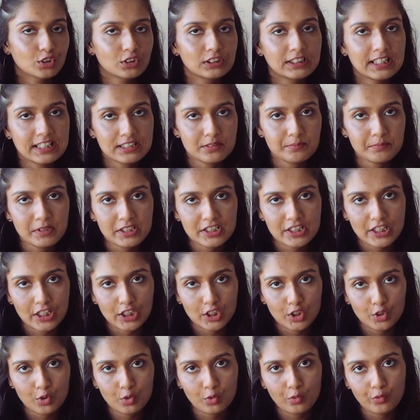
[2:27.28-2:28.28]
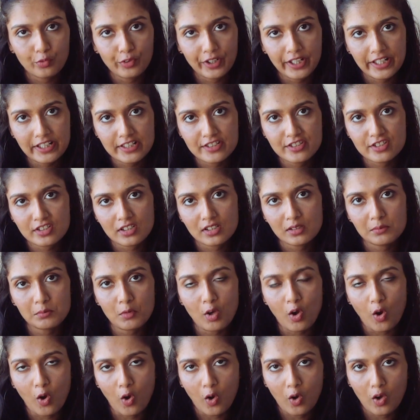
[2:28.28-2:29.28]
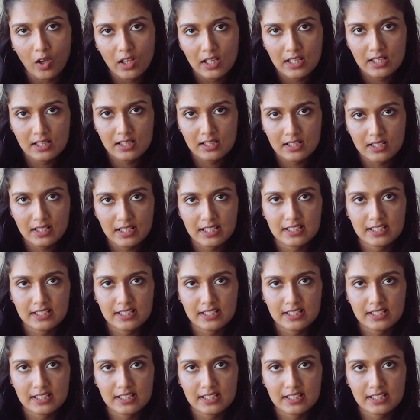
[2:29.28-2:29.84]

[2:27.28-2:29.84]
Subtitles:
let me tell you, wheat germ oil